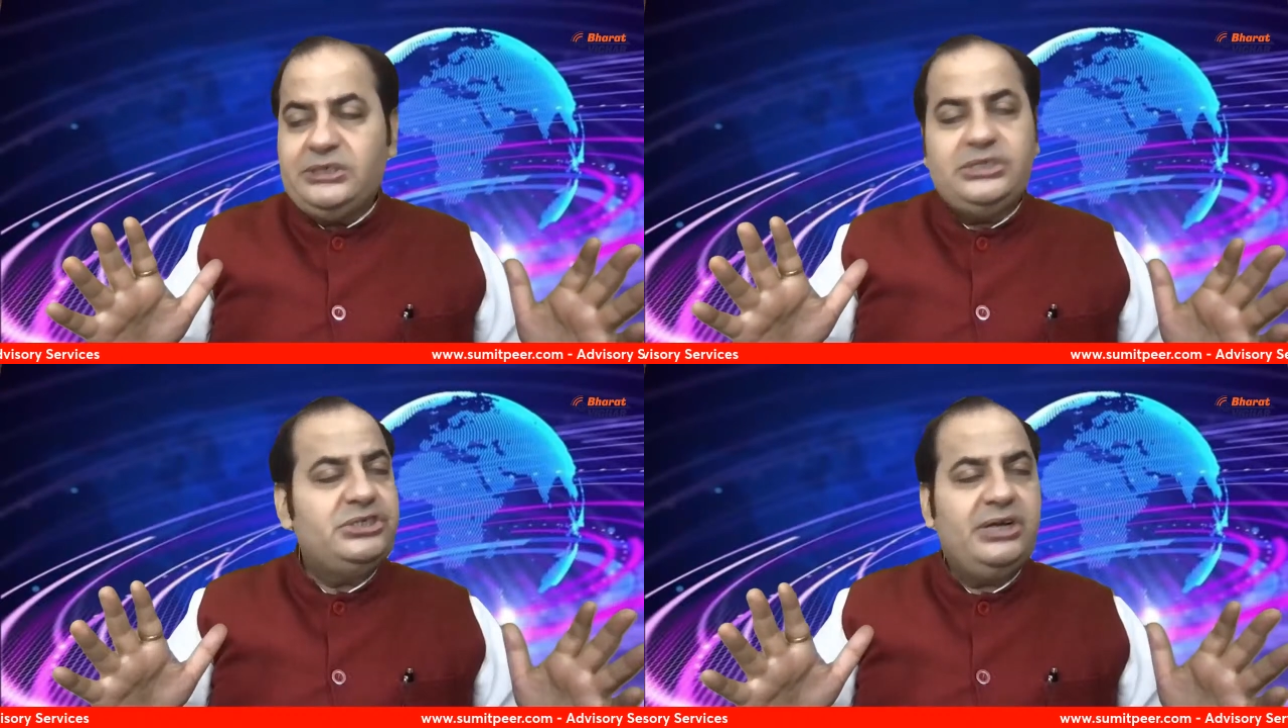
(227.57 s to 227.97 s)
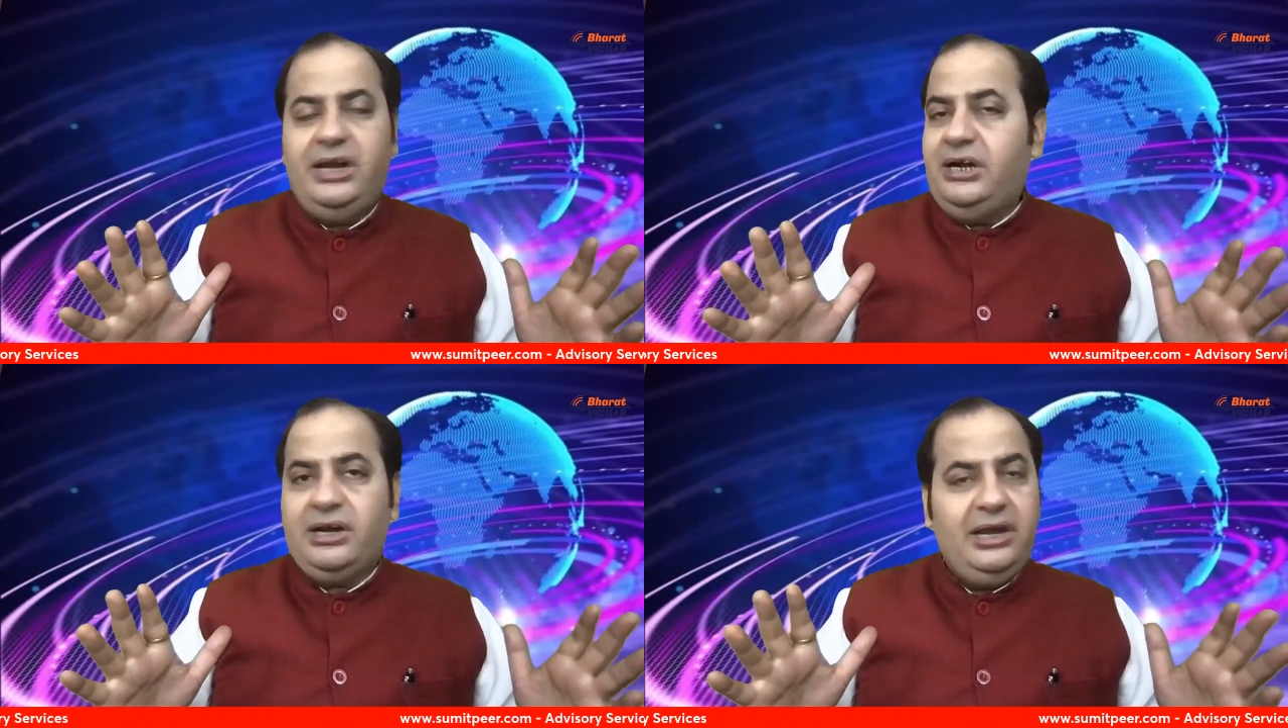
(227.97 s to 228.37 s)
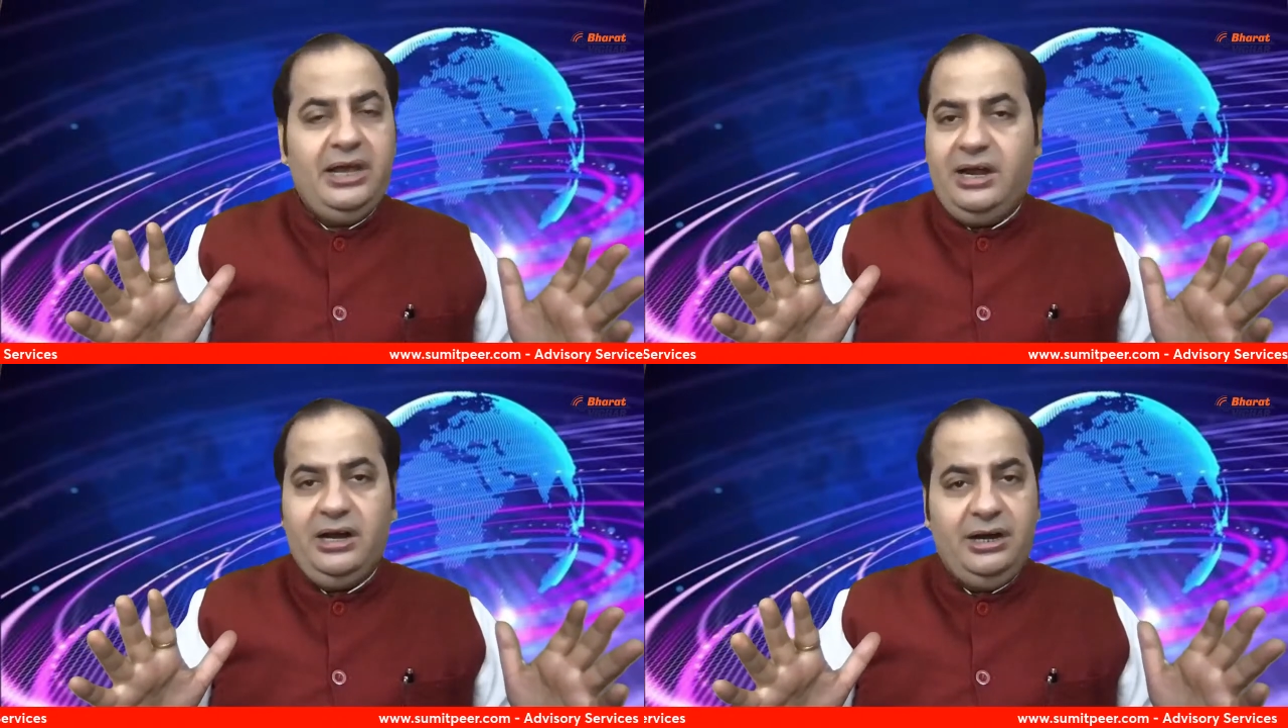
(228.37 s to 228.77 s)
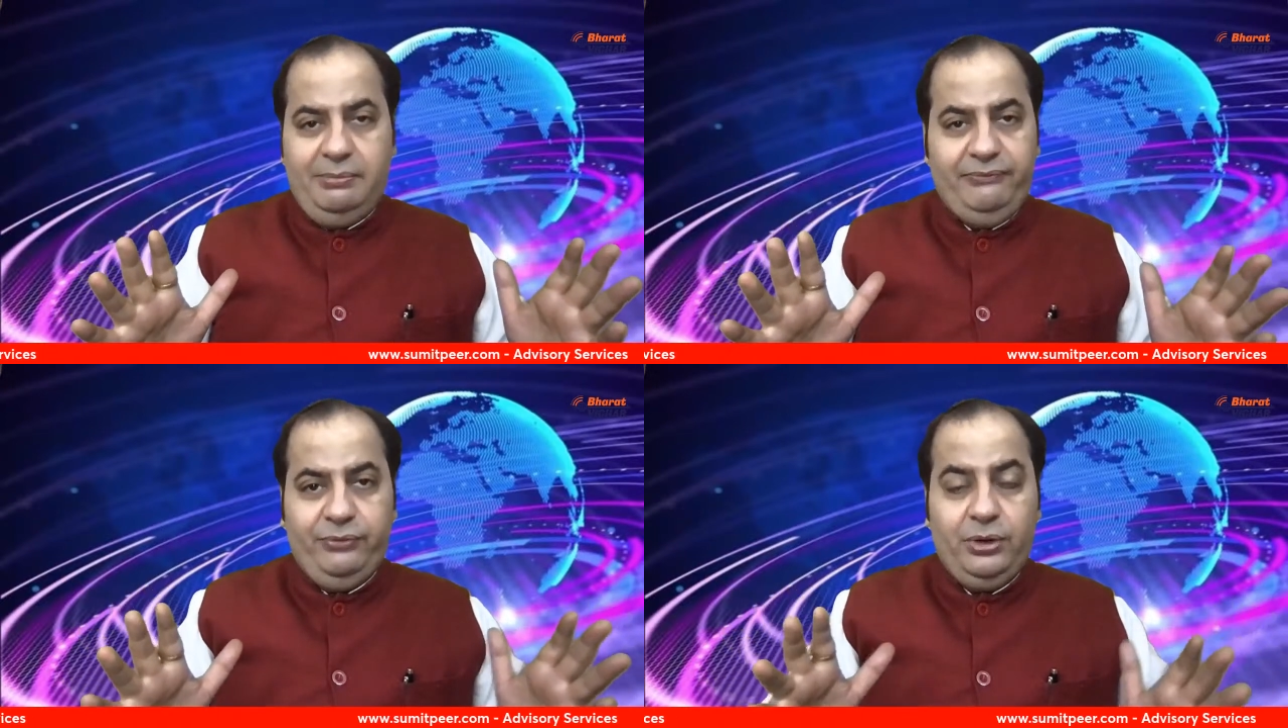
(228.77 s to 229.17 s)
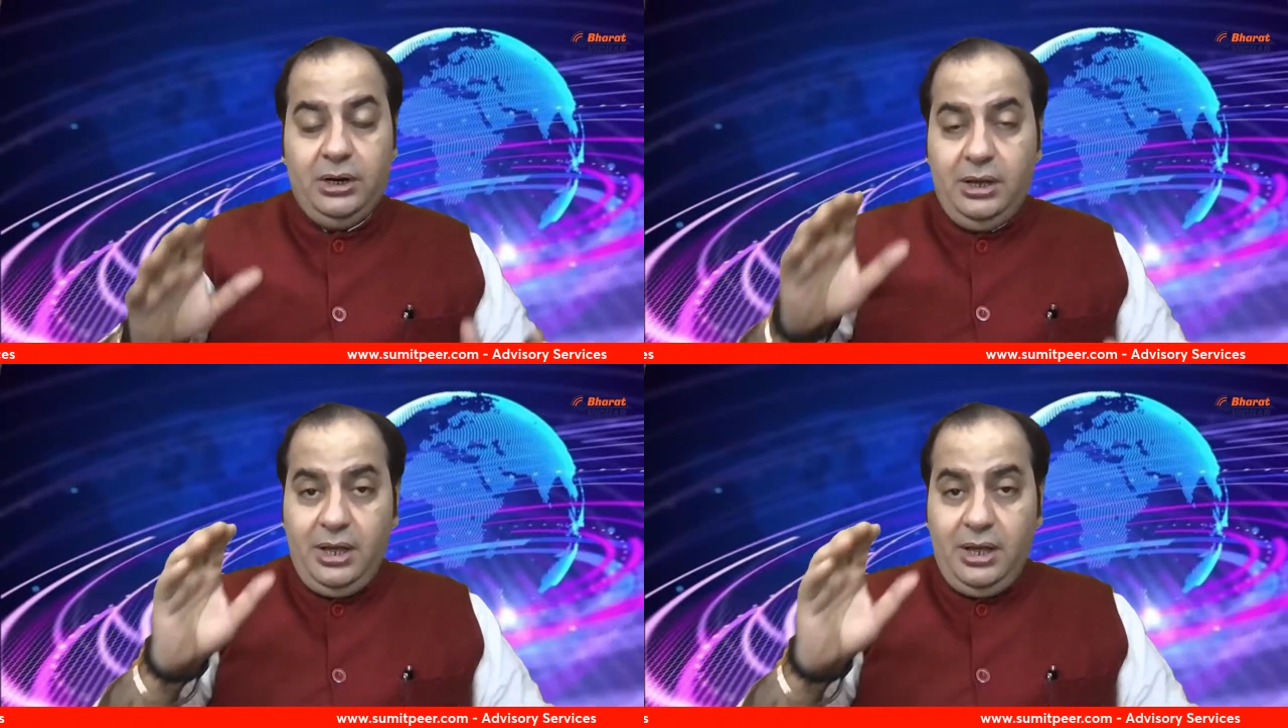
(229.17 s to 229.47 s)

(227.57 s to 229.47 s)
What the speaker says: This is literally unheard before.